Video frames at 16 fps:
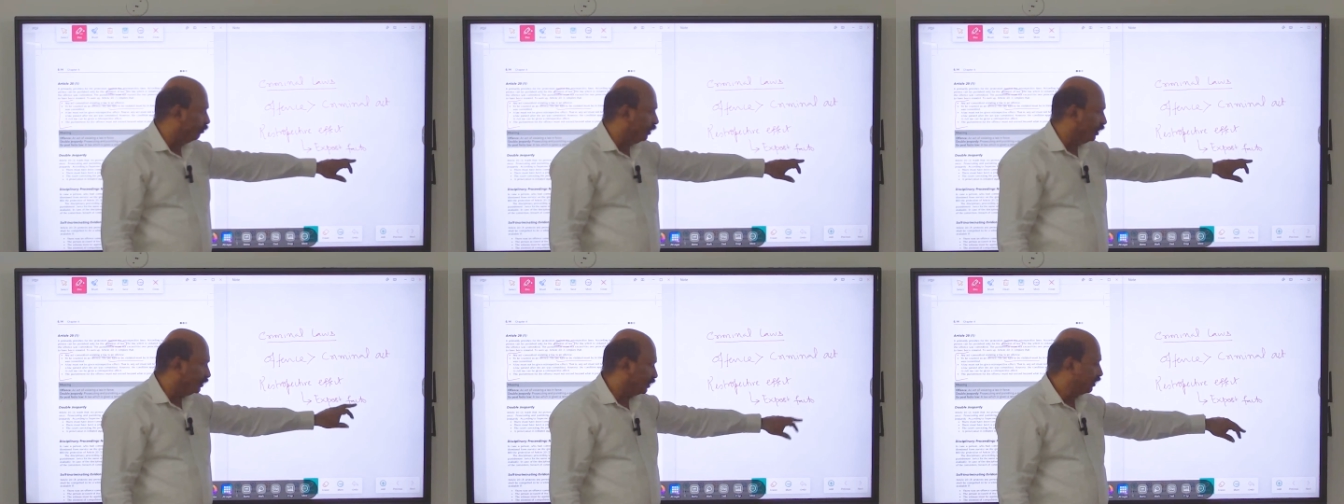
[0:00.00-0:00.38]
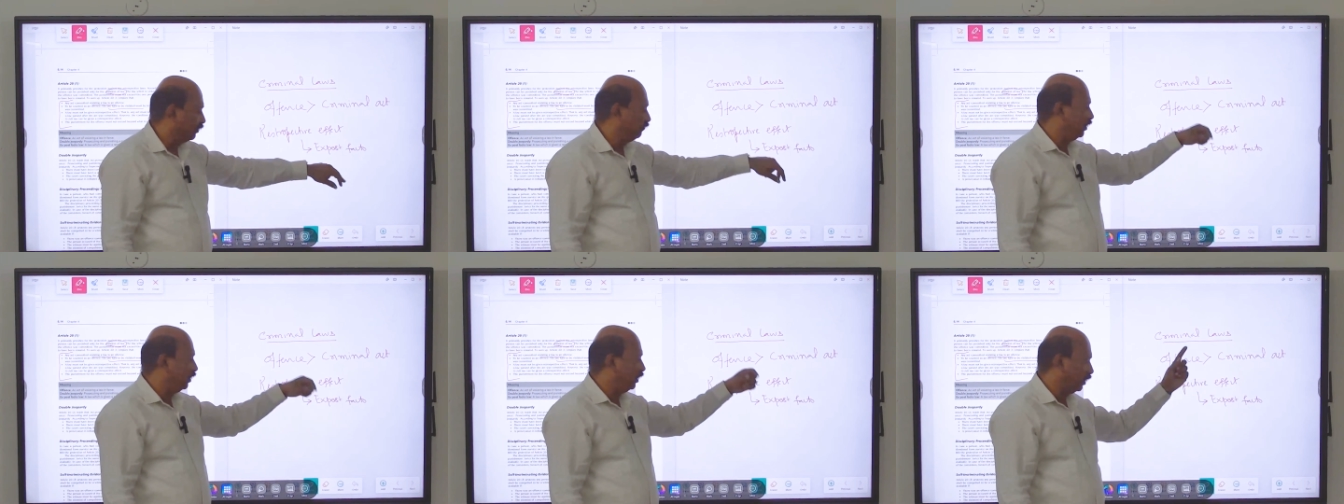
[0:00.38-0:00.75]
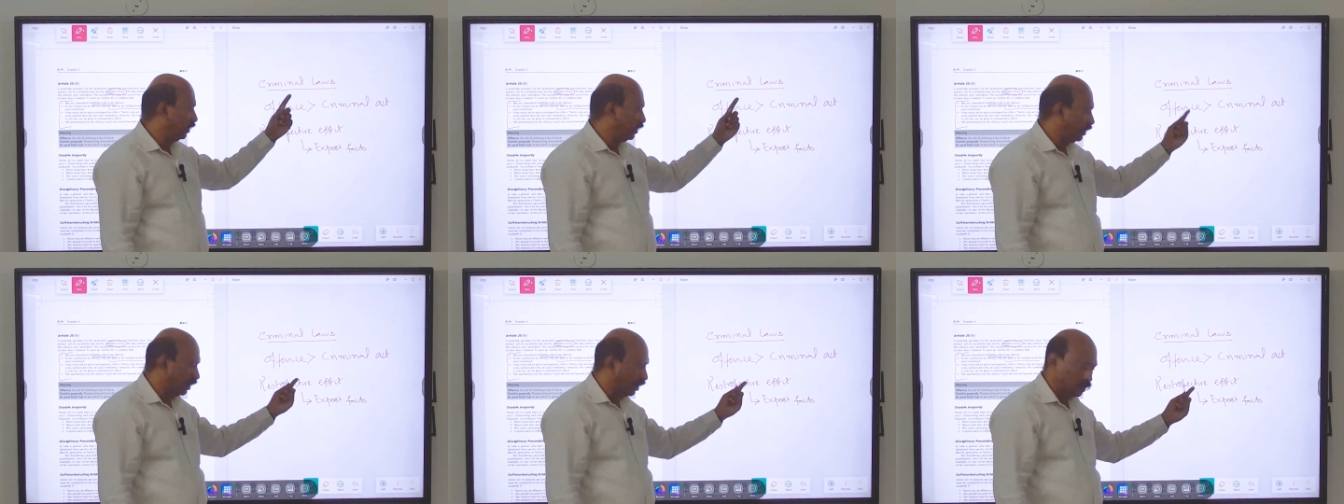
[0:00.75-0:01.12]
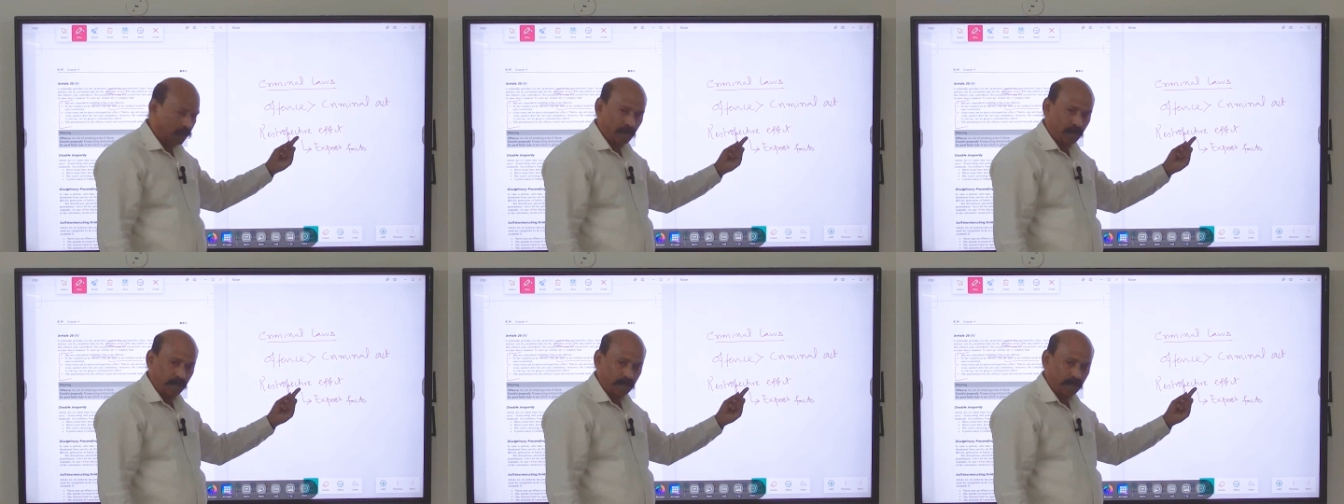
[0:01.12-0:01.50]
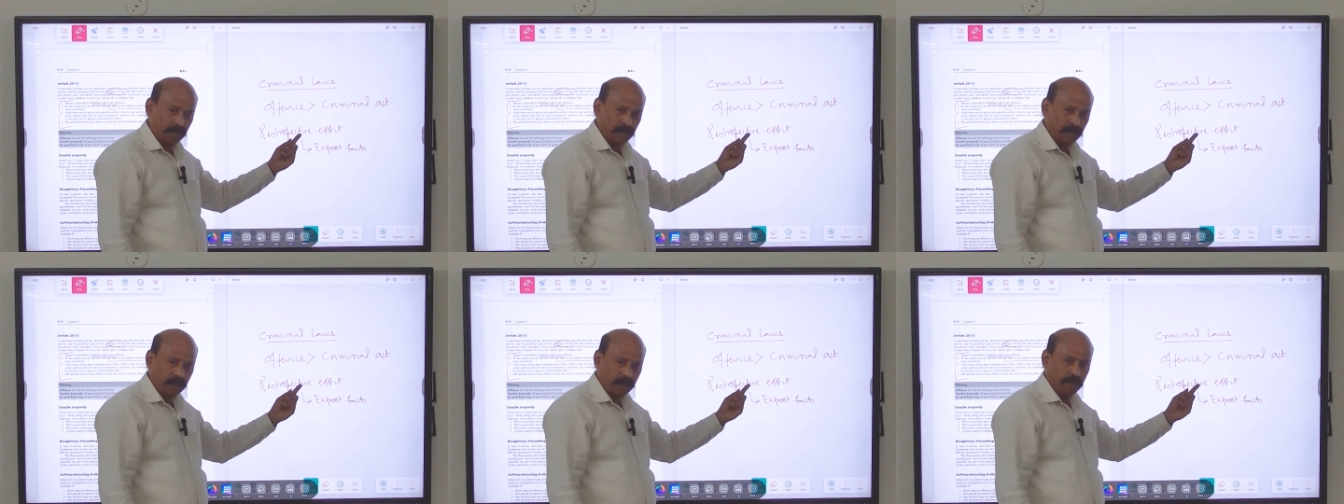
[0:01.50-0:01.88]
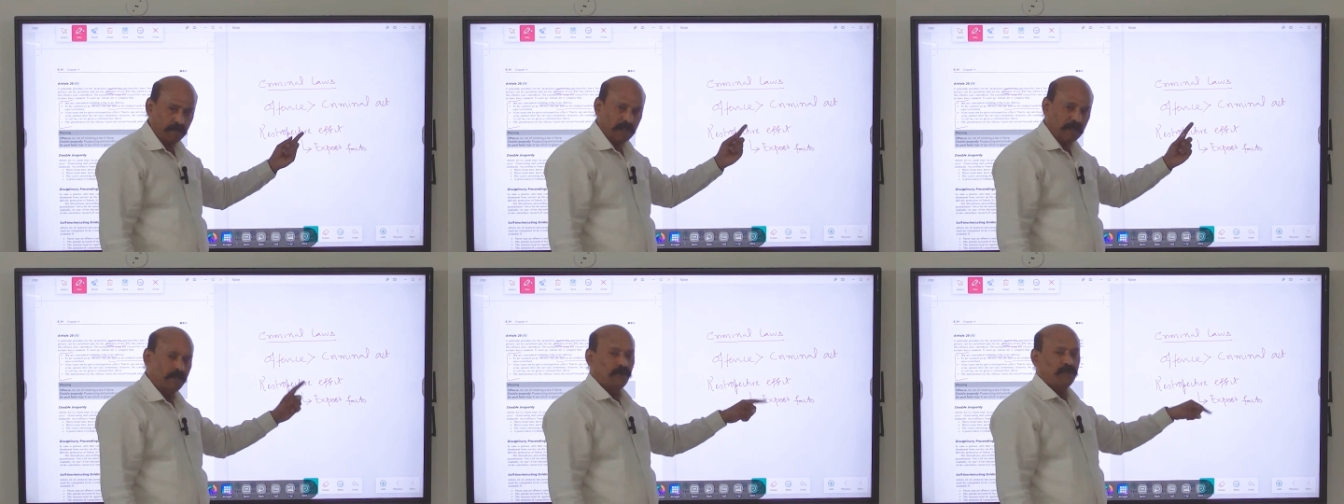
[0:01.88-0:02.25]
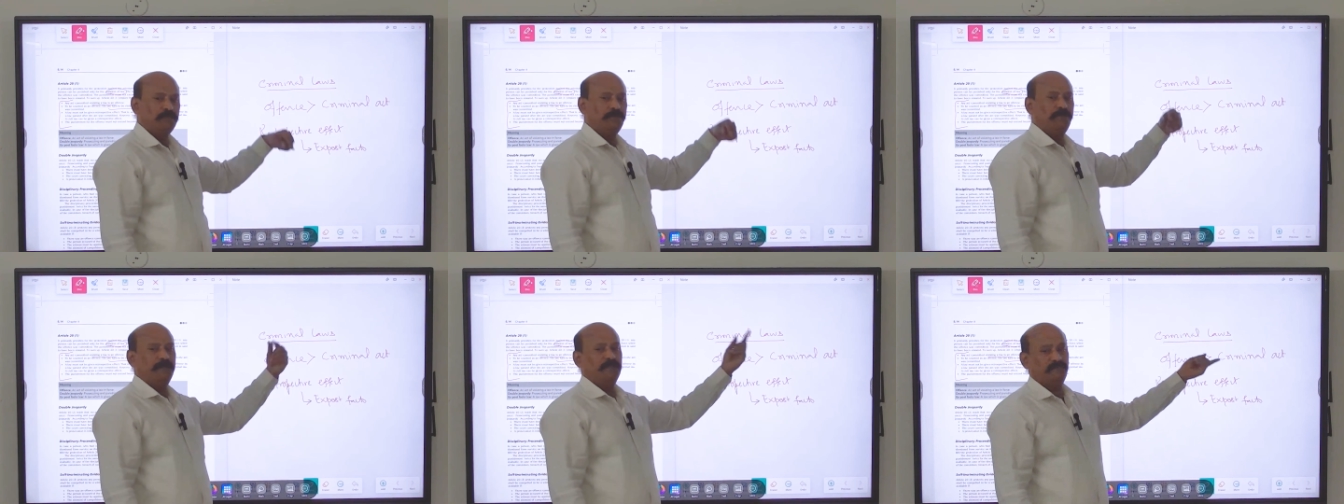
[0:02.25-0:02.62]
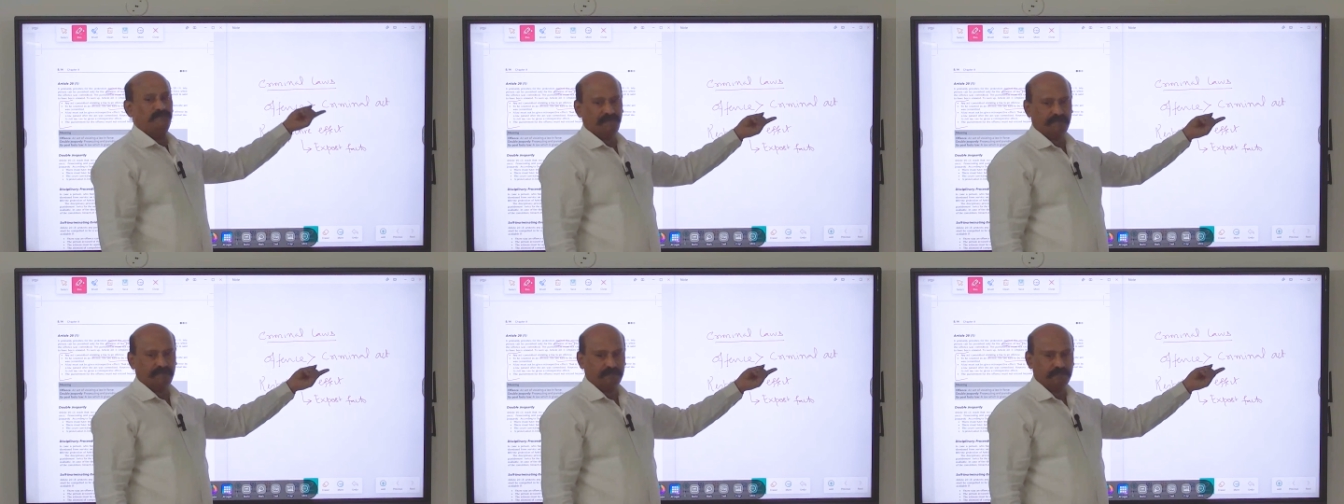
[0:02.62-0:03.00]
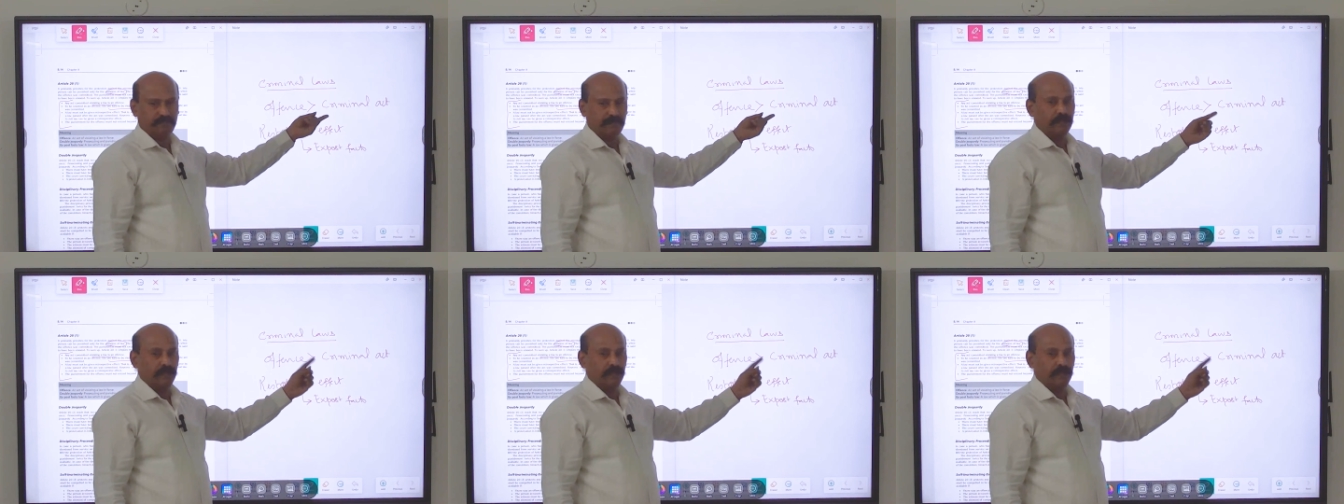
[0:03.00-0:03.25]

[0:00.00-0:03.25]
means giving a law retrospective effect